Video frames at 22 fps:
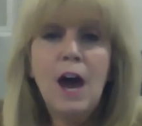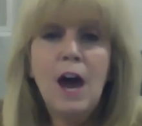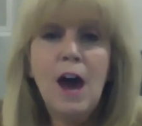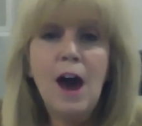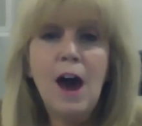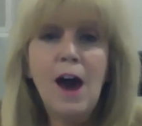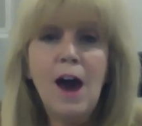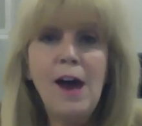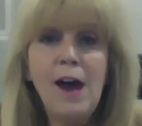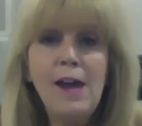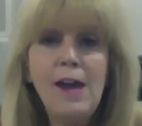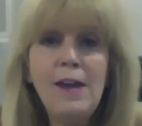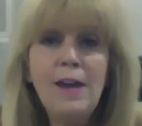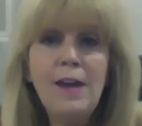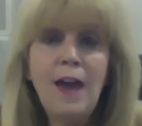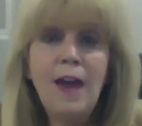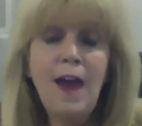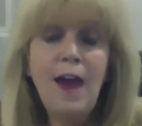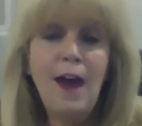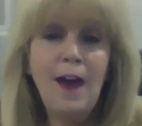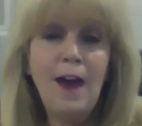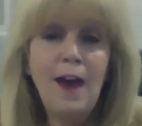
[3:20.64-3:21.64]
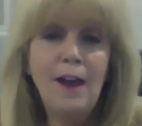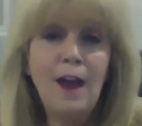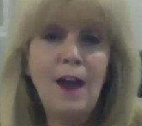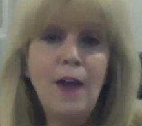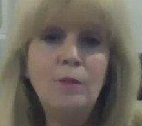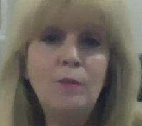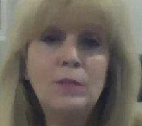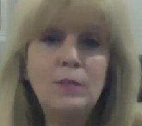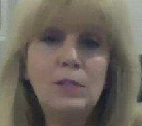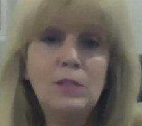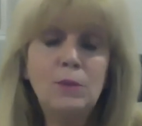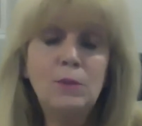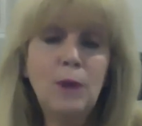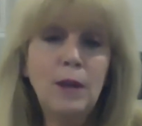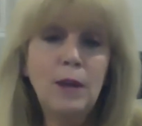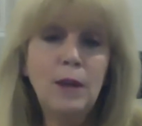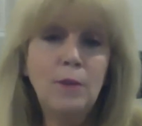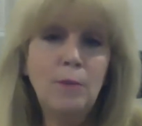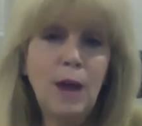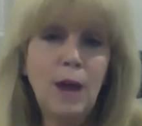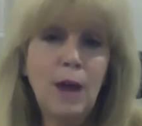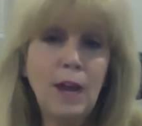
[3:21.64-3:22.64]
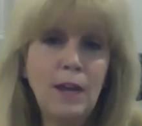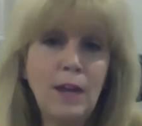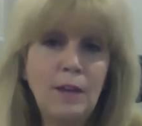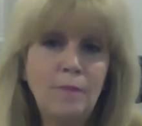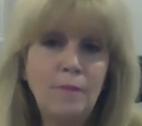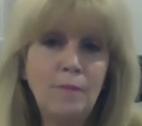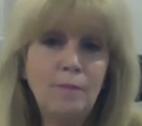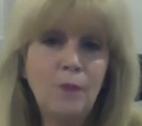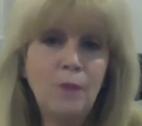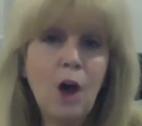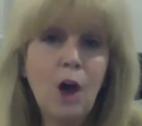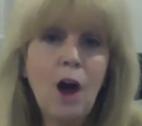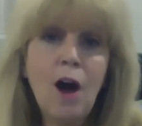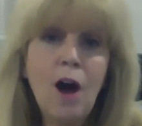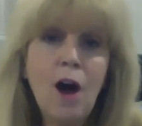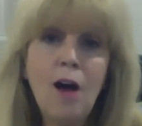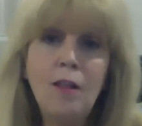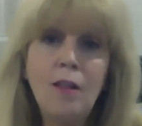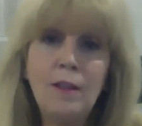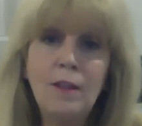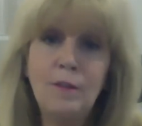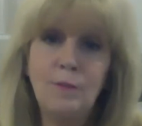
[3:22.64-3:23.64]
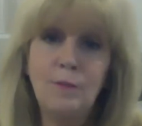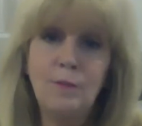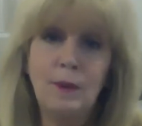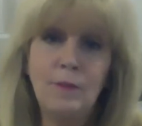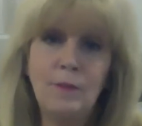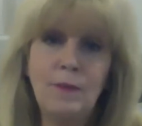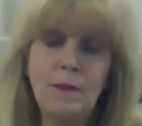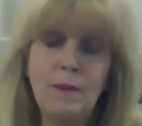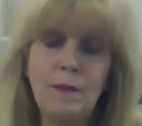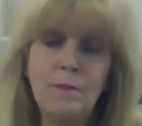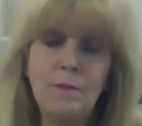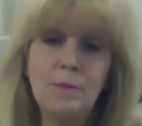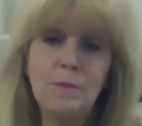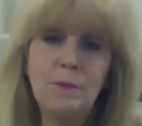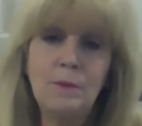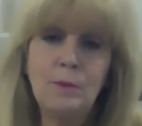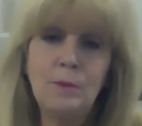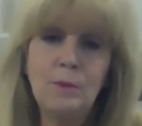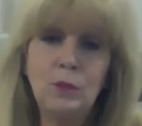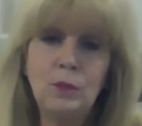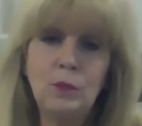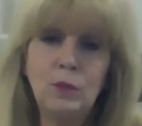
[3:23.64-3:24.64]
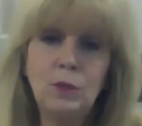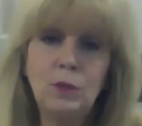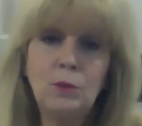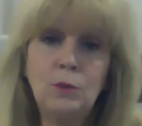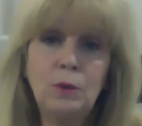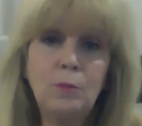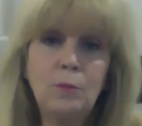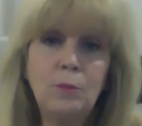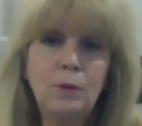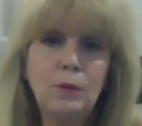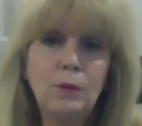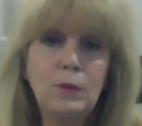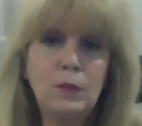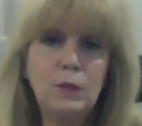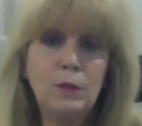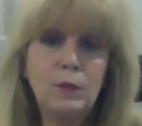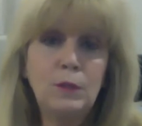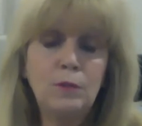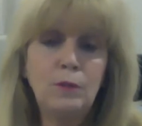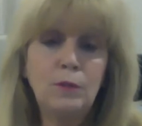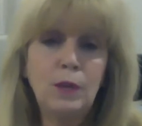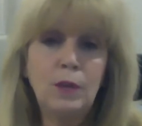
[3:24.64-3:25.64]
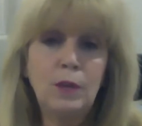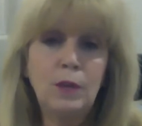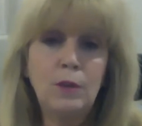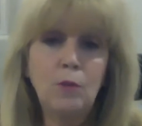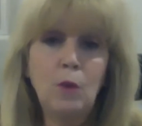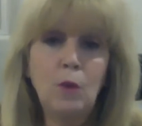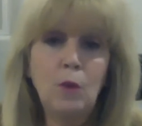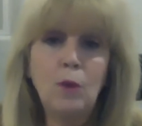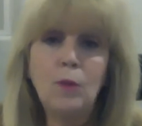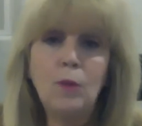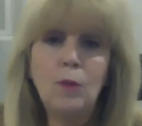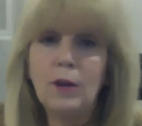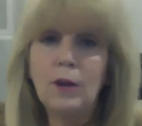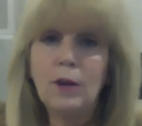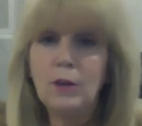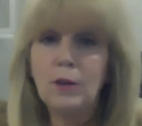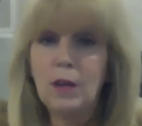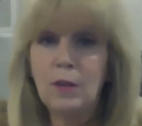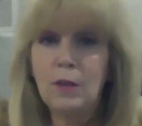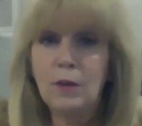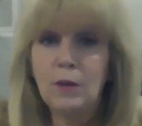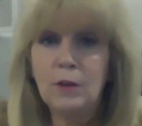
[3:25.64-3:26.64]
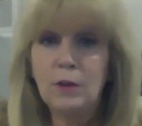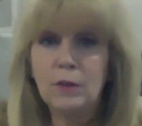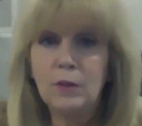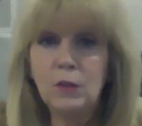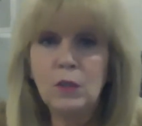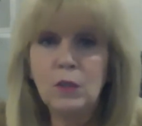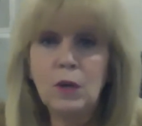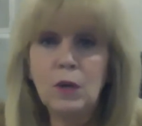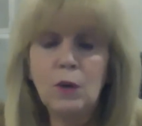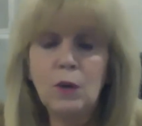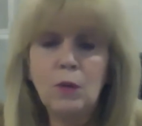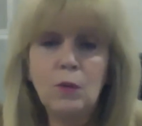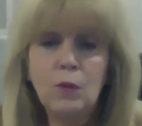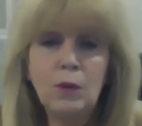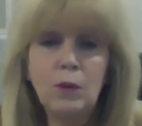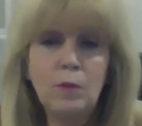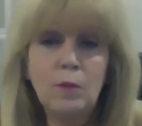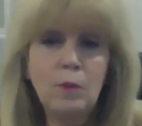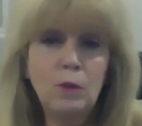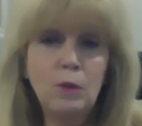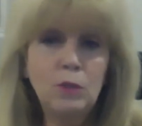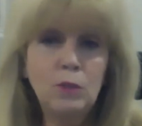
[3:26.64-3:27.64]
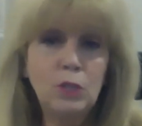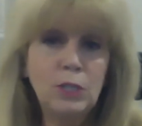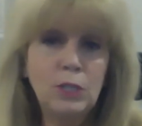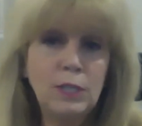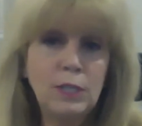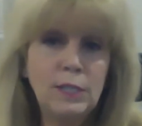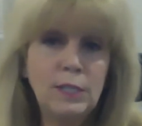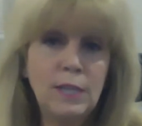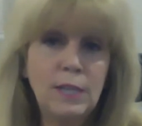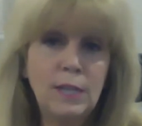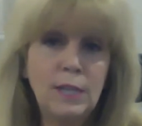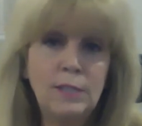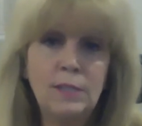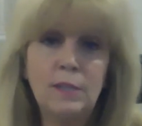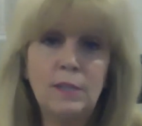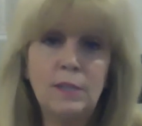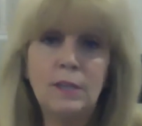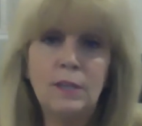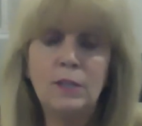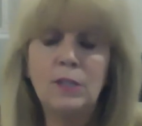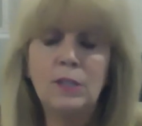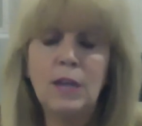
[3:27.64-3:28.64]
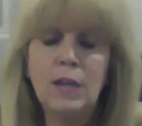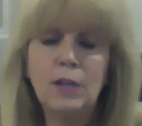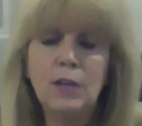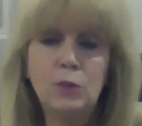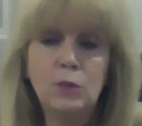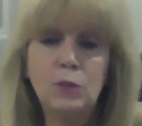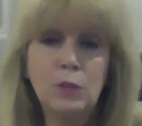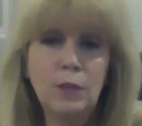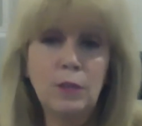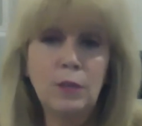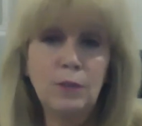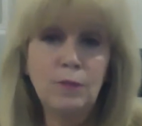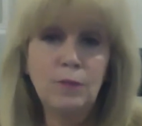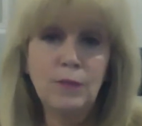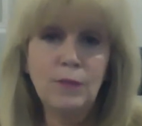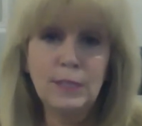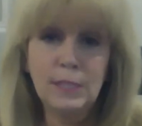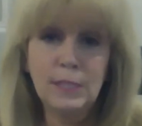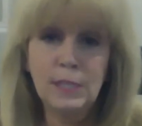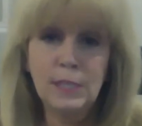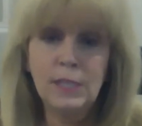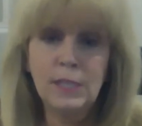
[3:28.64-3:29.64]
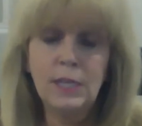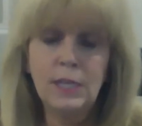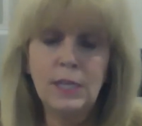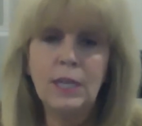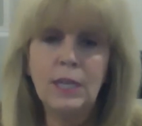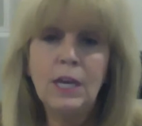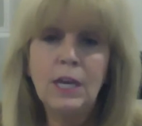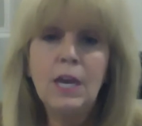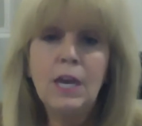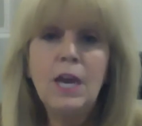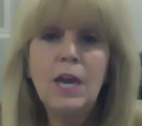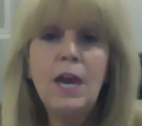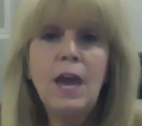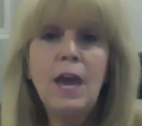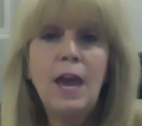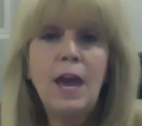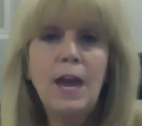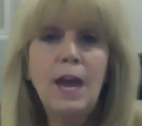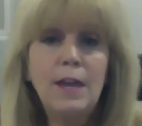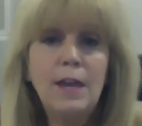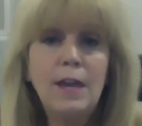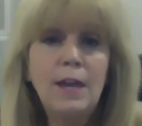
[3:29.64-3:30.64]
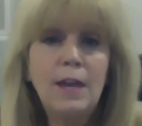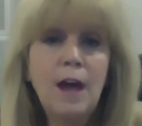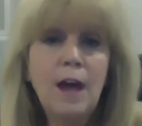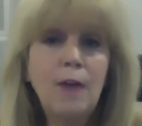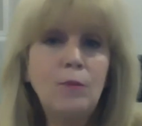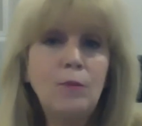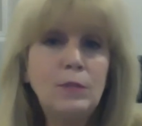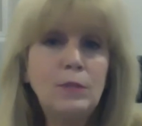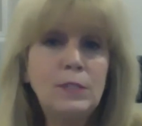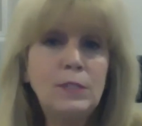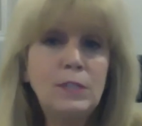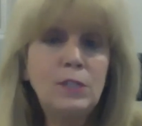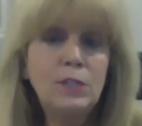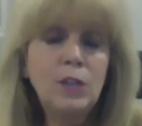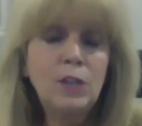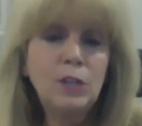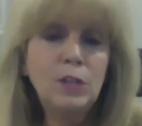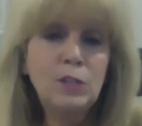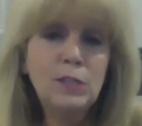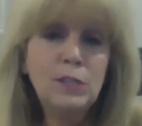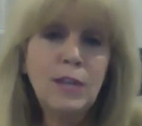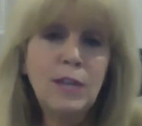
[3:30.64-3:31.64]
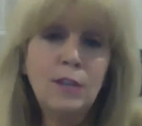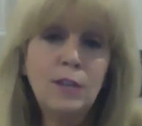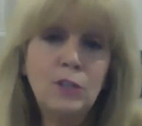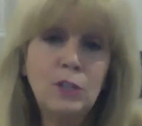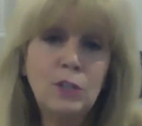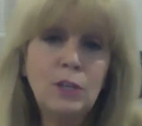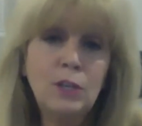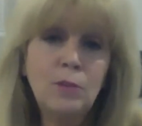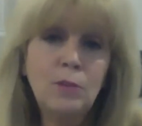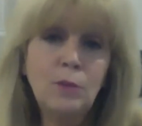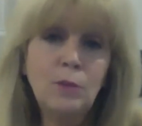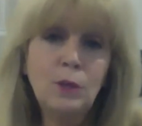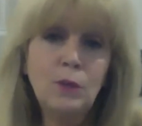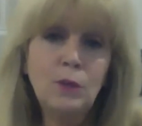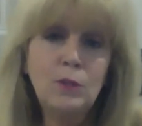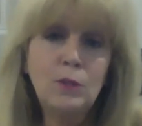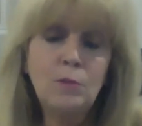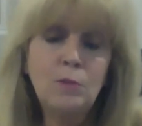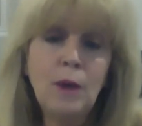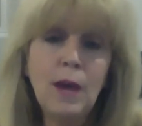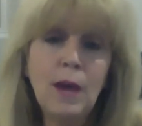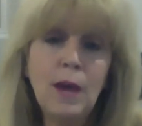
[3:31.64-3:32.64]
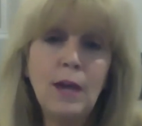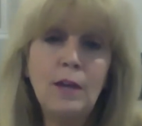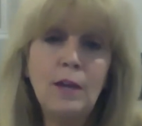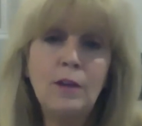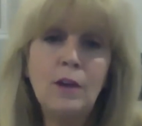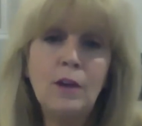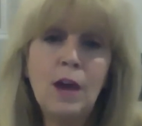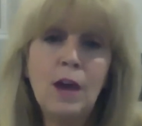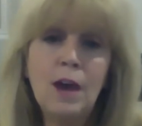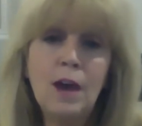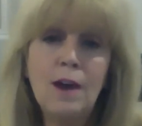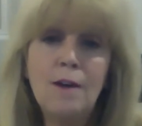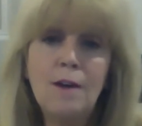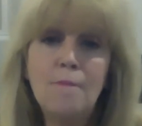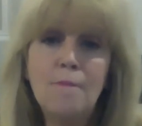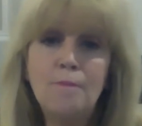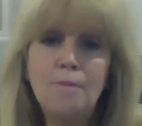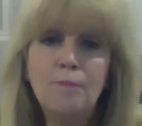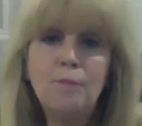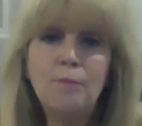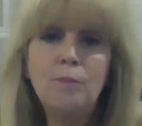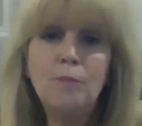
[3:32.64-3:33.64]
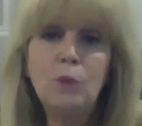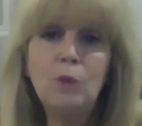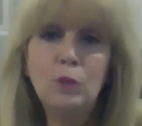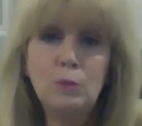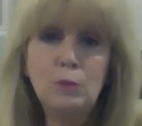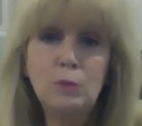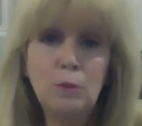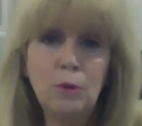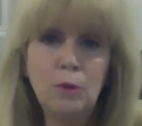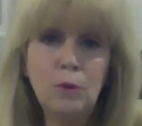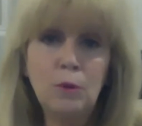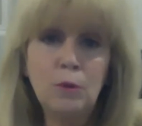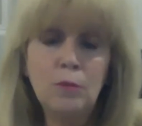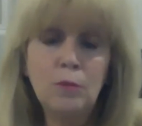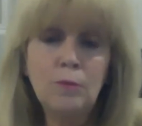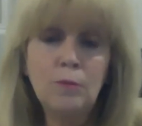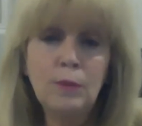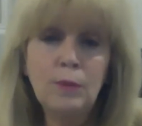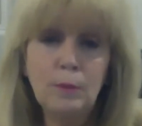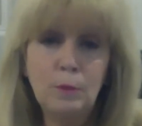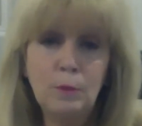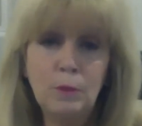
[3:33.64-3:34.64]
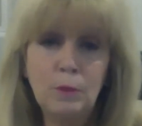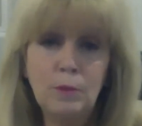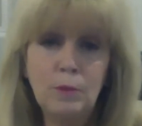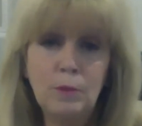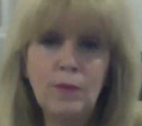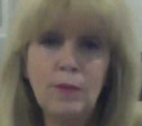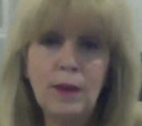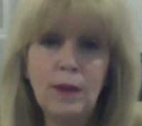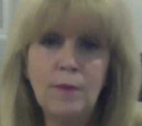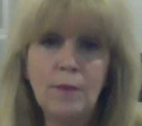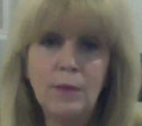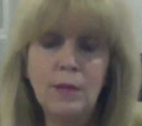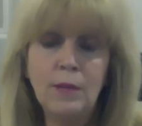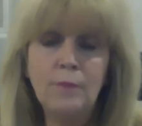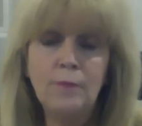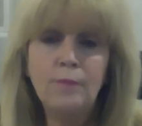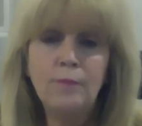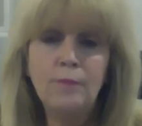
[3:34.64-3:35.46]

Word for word: I had I was surrounded by all of my family members who were abusive in one way or another. So emotionally, sexually, sexually physically, and I was sexually abused by um, multiple people in my family.